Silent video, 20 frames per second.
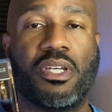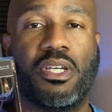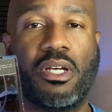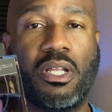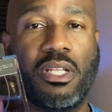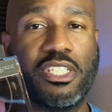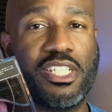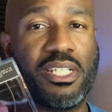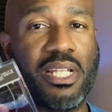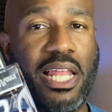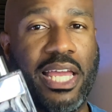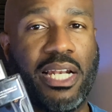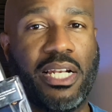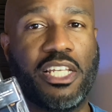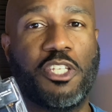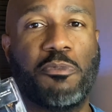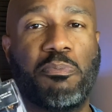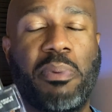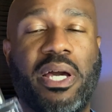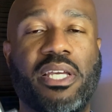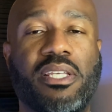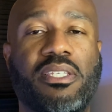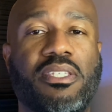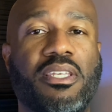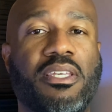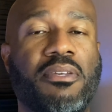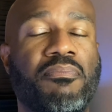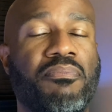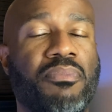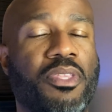slightly
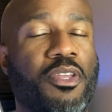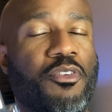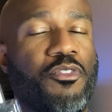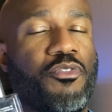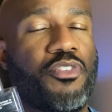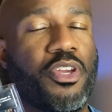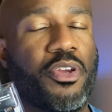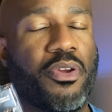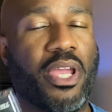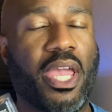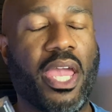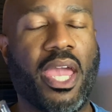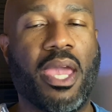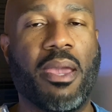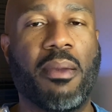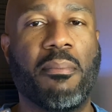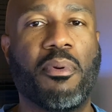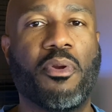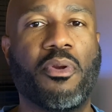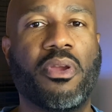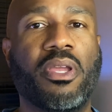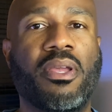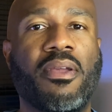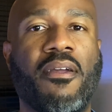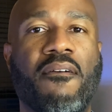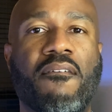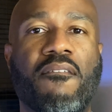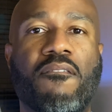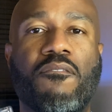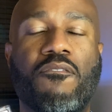spicy, very
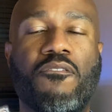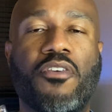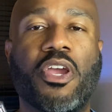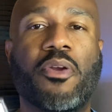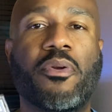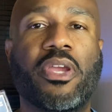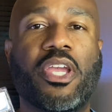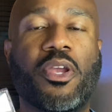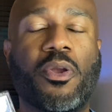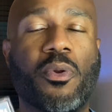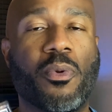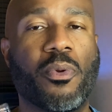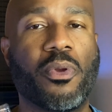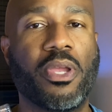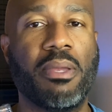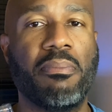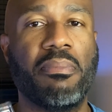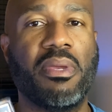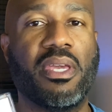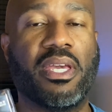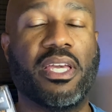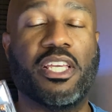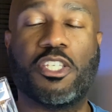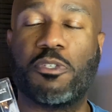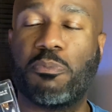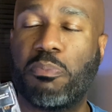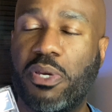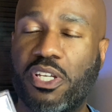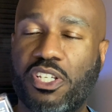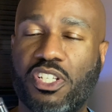ambery, very creamy,
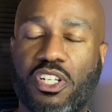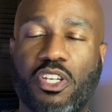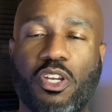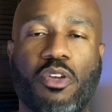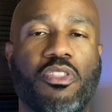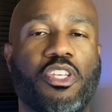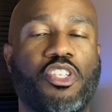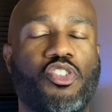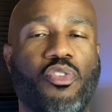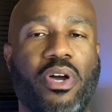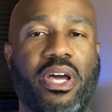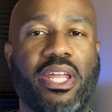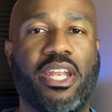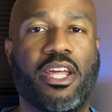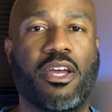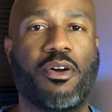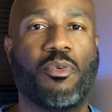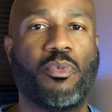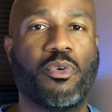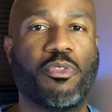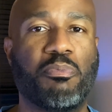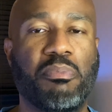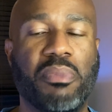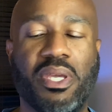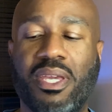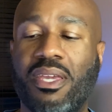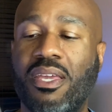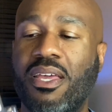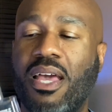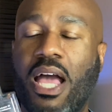especially on the dry down. With
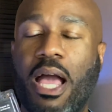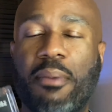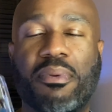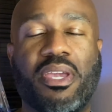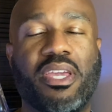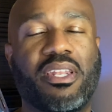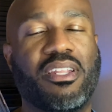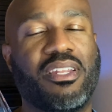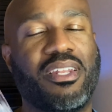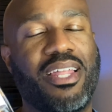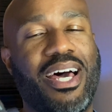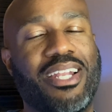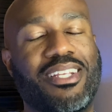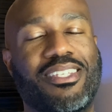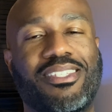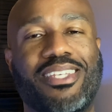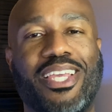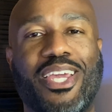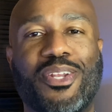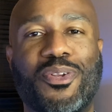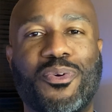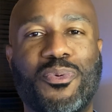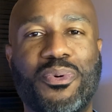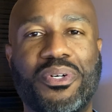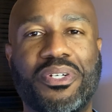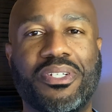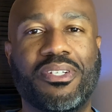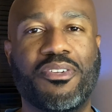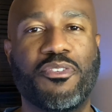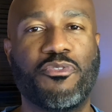me, I'm getting a lot of
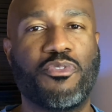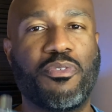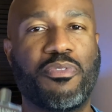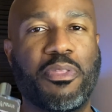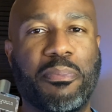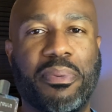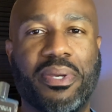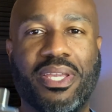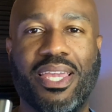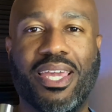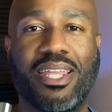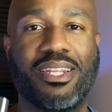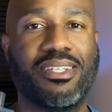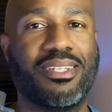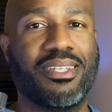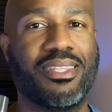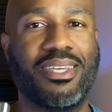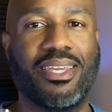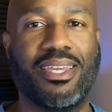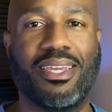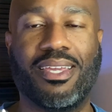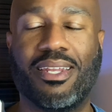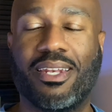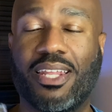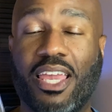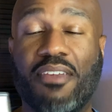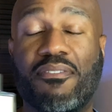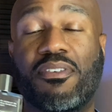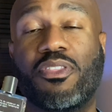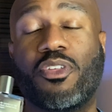sandalwood from the beginning to the end.
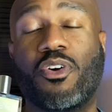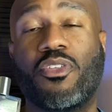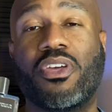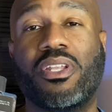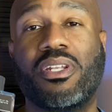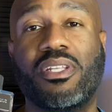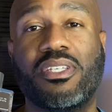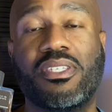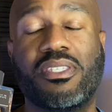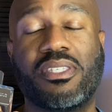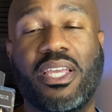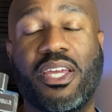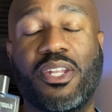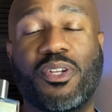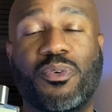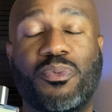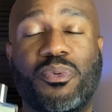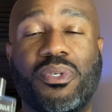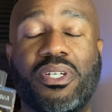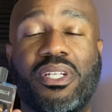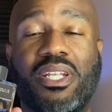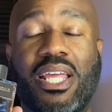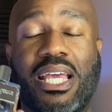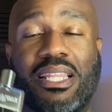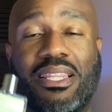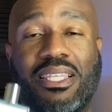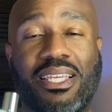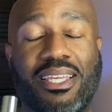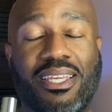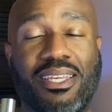Even though they list sandalwood at
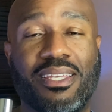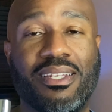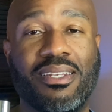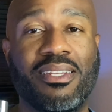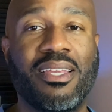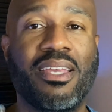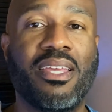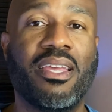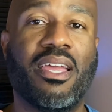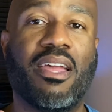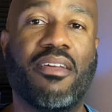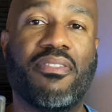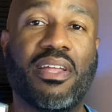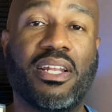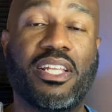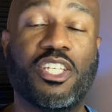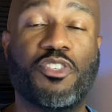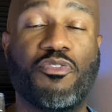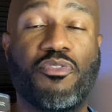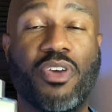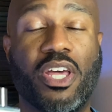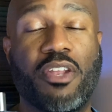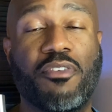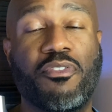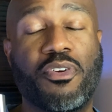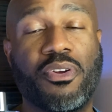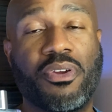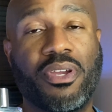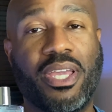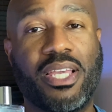the end and they list
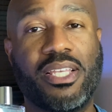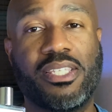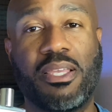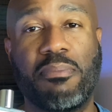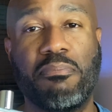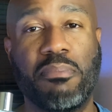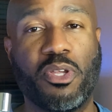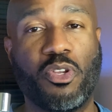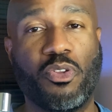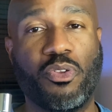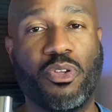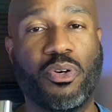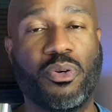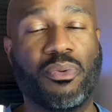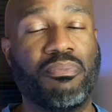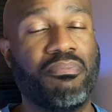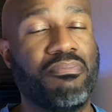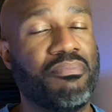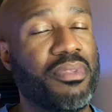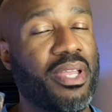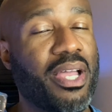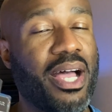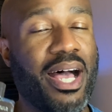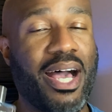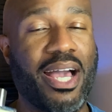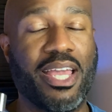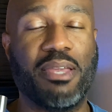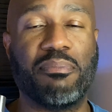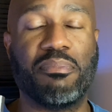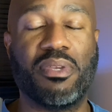vetiver as a middle note,
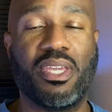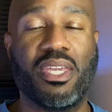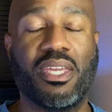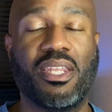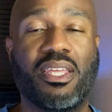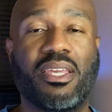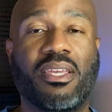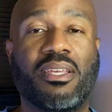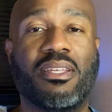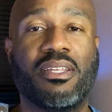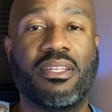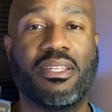I am getting